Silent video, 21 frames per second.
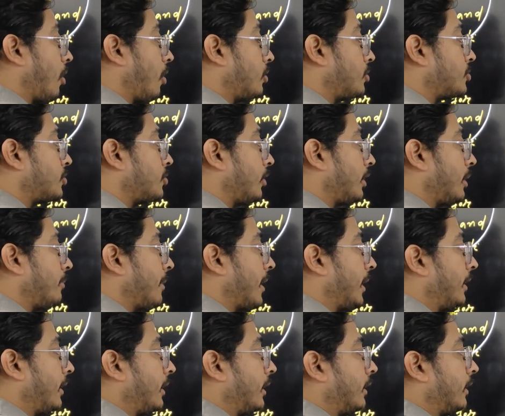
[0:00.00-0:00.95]
also
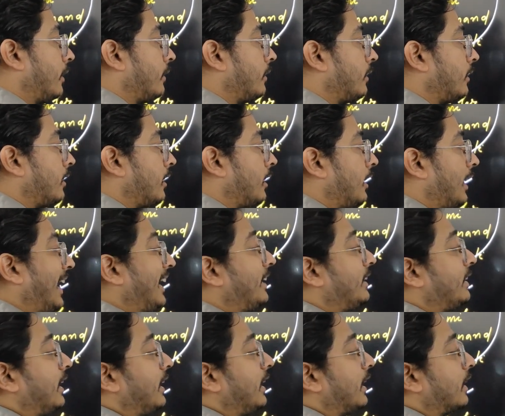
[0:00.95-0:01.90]
demanded,
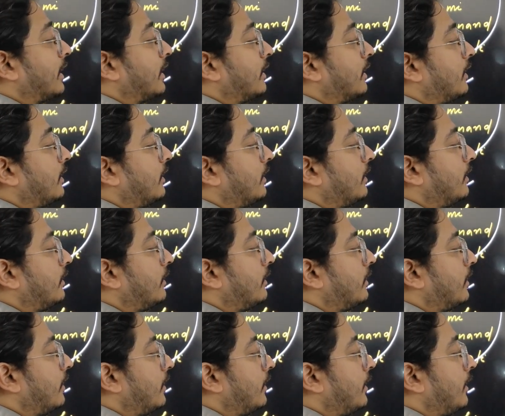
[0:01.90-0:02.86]
like Tilak.
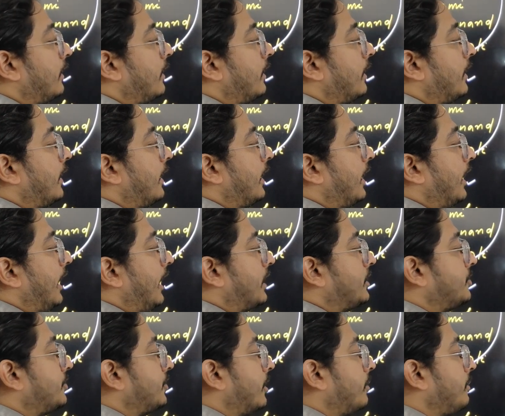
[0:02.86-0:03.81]

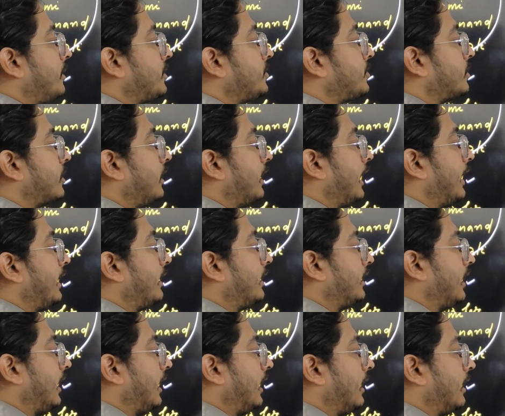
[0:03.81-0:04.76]
Extremists like
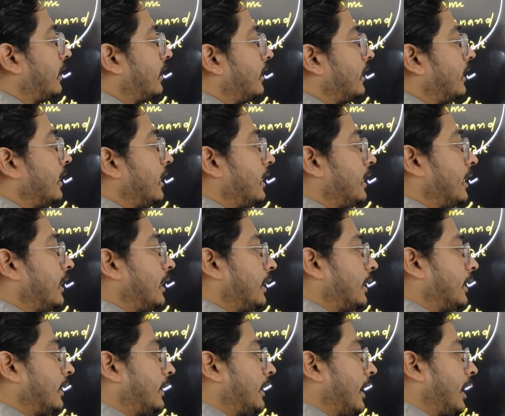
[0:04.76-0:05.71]
Tilak,
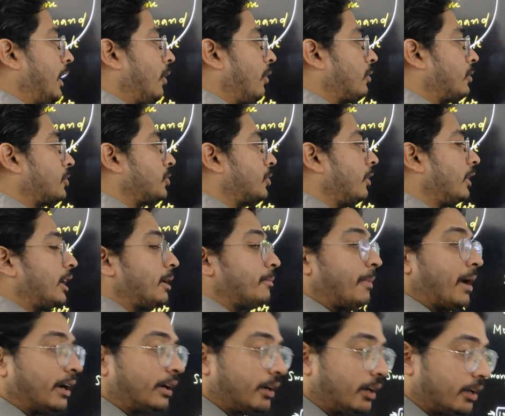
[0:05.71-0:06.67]
they also
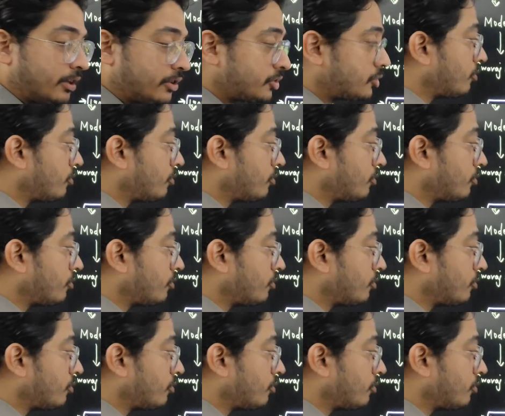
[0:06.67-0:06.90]
demanded